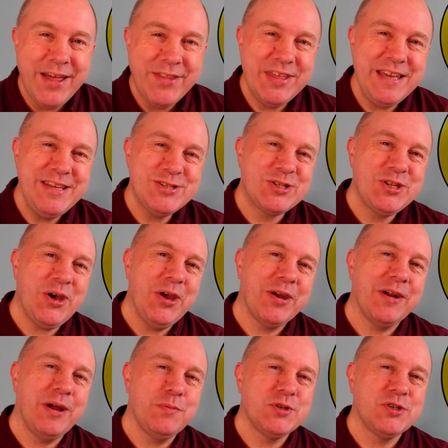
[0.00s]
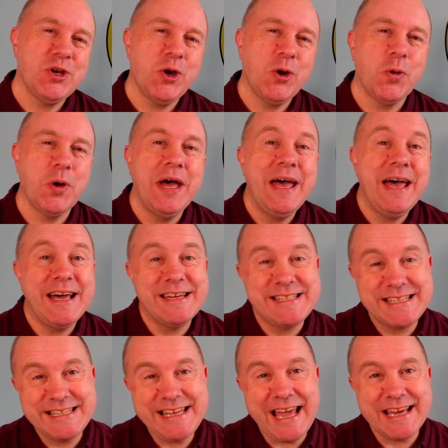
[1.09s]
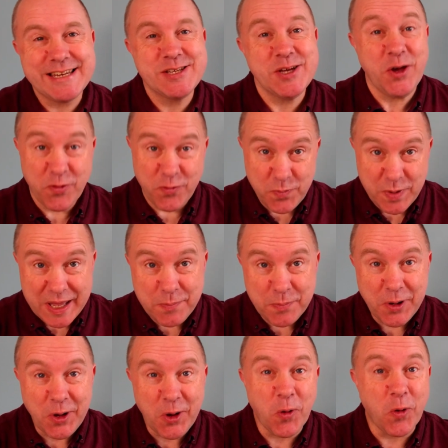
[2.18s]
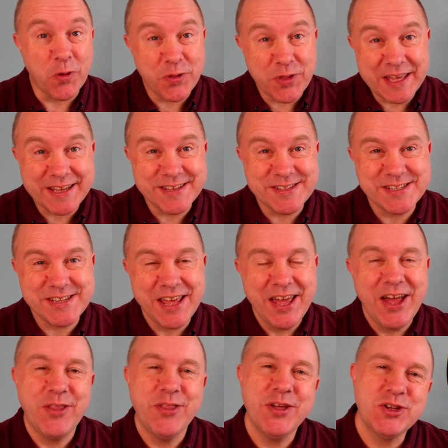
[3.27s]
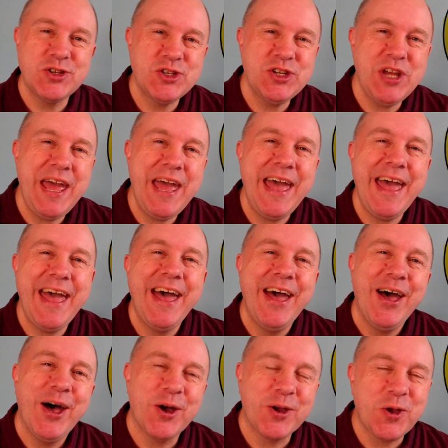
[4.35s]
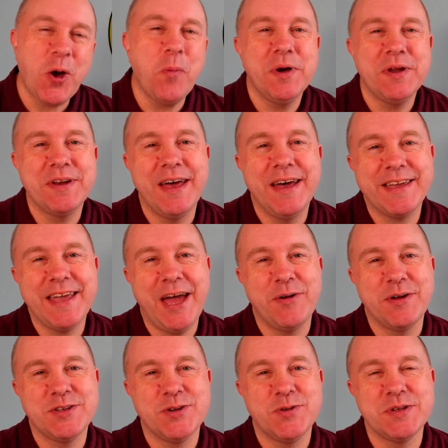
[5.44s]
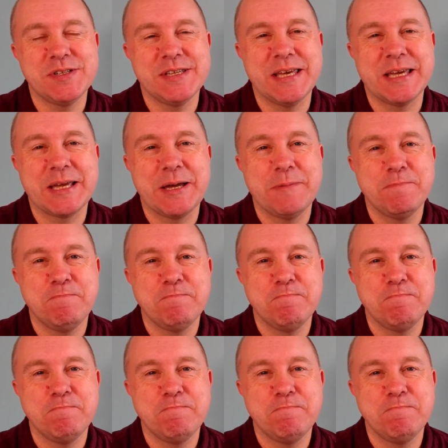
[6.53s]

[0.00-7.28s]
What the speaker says: These diagrams show a set of people or things that share a common characteristic.